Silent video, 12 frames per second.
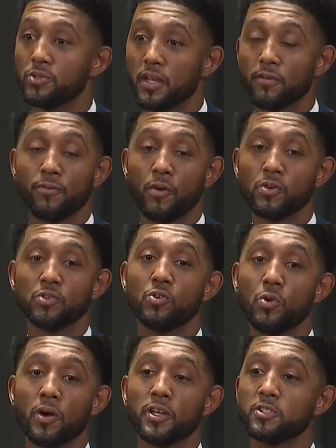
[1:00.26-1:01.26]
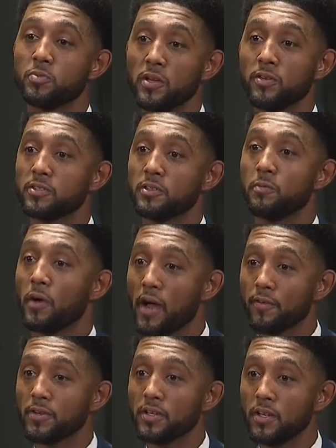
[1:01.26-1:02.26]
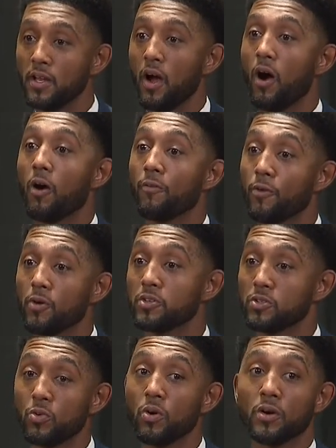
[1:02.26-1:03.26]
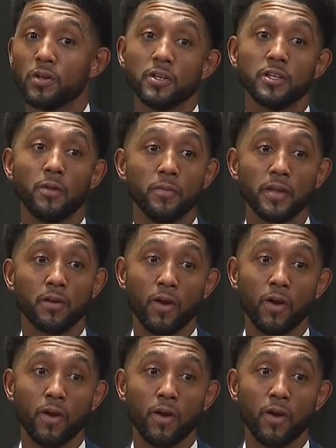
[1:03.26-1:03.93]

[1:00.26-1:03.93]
that folks who are experiencing poverty are folks who are going to commit